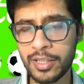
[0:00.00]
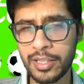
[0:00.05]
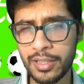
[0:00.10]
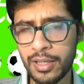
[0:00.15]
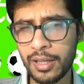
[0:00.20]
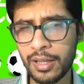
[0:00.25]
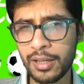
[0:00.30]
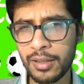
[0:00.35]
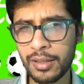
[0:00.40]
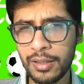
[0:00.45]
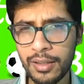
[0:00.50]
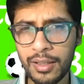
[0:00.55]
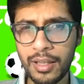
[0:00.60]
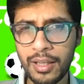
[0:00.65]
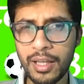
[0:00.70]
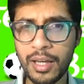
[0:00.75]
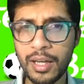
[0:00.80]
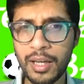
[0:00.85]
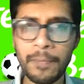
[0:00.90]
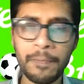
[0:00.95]
suck.
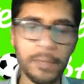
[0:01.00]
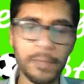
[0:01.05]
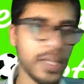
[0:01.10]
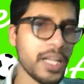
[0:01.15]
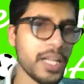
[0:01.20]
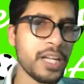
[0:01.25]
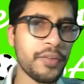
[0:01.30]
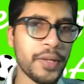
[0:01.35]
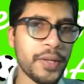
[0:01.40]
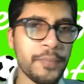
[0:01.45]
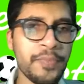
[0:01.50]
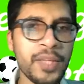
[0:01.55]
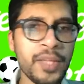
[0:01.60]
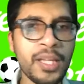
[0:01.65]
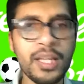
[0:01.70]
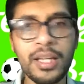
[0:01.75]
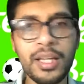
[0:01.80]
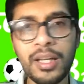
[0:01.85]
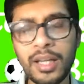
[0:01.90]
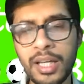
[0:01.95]
But anyway,
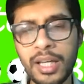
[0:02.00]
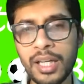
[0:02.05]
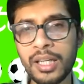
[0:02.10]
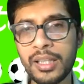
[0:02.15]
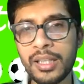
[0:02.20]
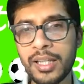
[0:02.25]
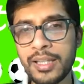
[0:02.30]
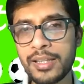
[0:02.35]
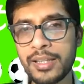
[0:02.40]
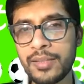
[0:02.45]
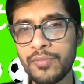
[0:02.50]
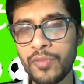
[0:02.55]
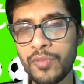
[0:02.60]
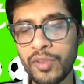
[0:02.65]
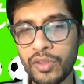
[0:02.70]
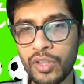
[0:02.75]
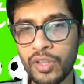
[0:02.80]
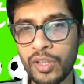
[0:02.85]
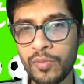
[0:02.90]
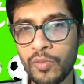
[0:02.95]
that
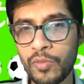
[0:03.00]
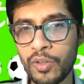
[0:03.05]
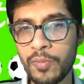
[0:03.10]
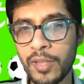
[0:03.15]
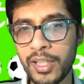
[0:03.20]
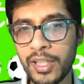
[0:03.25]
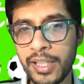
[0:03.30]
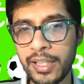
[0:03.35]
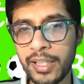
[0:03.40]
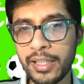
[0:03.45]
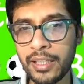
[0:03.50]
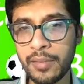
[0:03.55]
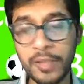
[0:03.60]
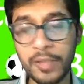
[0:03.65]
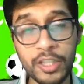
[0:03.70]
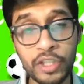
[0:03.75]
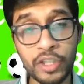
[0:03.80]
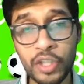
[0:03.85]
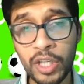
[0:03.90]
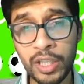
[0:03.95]
we'll talk more about that later.
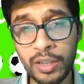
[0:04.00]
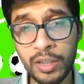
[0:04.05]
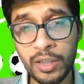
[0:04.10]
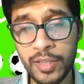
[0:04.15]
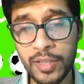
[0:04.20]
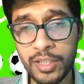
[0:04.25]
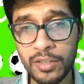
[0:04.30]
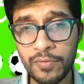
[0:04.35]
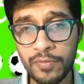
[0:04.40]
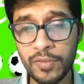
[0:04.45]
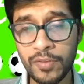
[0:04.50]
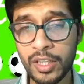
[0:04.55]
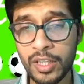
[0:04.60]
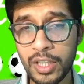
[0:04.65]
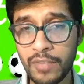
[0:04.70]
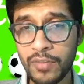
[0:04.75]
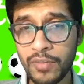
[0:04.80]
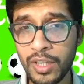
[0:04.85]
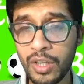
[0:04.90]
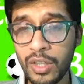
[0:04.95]
But enjoy the rest of your
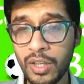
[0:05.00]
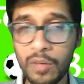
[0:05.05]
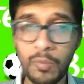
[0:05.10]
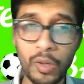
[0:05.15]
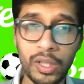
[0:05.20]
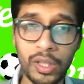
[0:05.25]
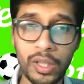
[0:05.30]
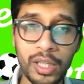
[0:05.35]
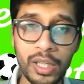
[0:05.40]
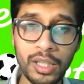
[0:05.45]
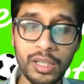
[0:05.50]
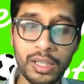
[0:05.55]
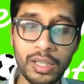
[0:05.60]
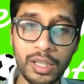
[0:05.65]
evening or morning.